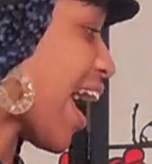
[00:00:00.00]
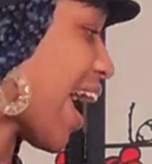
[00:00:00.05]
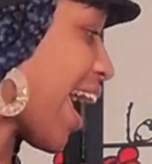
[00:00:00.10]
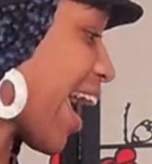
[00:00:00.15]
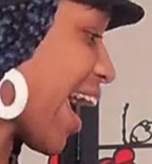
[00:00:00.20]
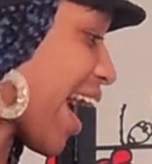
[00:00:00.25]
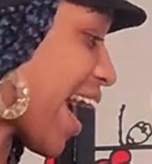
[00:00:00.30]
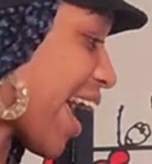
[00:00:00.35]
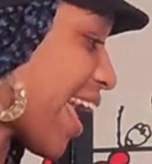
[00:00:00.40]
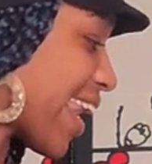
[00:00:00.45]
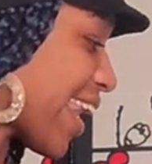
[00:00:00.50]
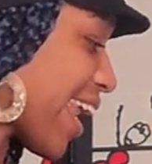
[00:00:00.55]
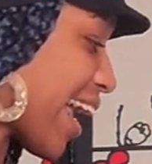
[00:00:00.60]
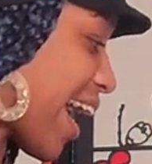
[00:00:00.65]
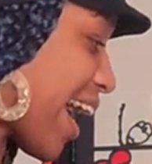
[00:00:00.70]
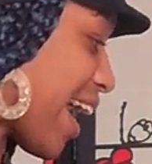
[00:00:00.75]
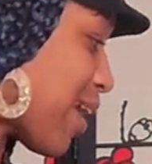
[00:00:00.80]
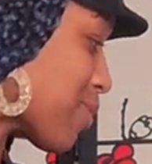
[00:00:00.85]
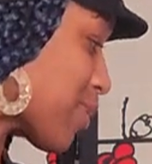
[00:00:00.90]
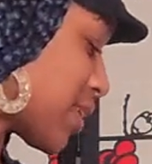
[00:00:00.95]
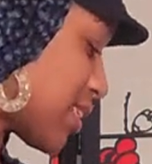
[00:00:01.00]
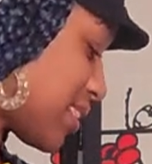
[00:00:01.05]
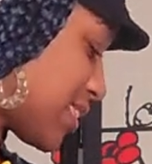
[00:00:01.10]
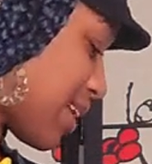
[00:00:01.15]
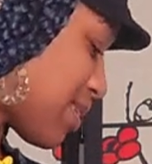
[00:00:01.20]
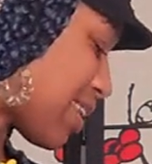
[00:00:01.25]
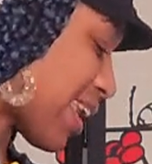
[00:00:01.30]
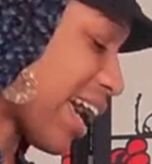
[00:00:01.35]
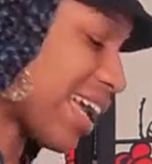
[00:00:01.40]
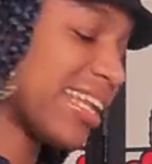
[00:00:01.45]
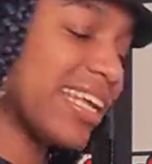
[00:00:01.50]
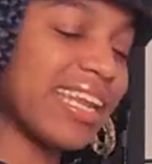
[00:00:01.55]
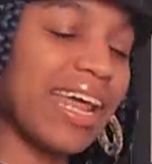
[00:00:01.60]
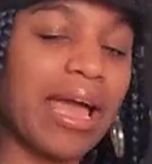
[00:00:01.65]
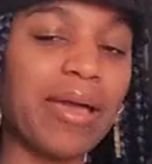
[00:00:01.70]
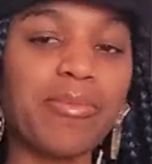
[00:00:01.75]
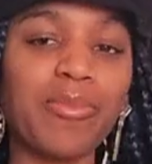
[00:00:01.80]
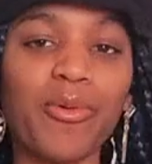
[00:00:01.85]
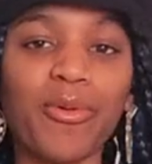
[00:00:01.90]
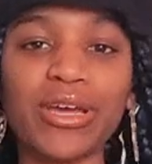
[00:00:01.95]
And I'm going to say
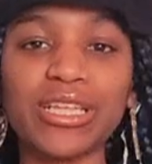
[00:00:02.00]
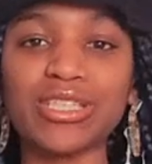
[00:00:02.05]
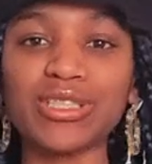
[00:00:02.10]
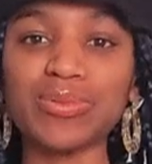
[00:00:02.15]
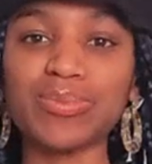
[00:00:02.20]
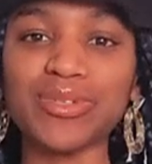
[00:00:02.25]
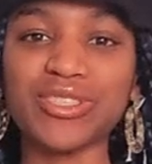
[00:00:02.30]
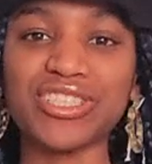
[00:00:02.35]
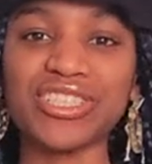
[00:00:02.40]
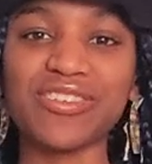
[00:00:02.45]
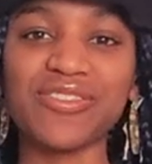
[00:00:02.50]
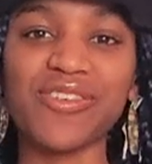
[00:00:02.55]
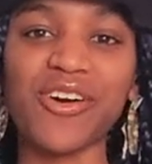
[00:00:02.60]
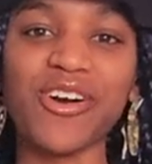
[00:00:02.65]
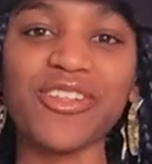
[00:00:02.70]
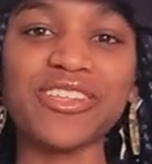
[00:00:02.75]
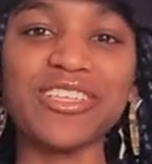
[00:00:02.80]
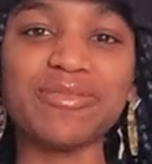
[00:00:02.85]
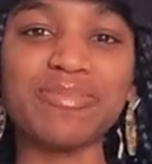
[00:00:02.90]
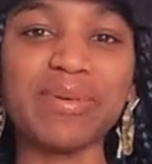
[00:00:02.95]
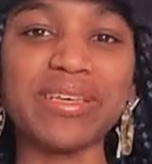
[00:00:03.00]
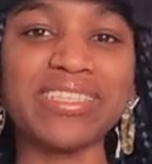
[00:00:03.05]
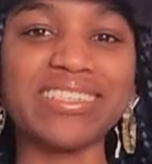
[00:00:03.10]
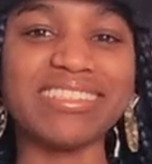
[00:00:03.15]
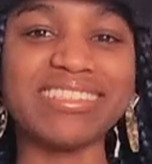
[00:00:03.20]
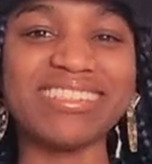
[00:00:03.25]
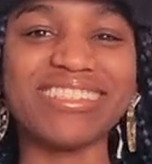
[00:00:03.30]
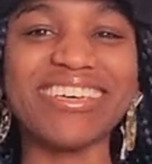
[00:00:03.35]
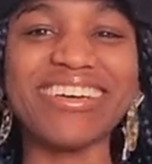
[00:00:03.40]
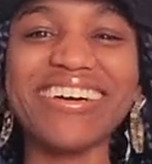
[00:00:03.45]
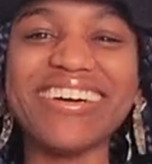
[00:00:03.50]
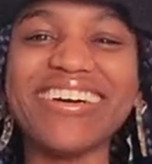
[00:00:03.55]
99.2% of all these pieces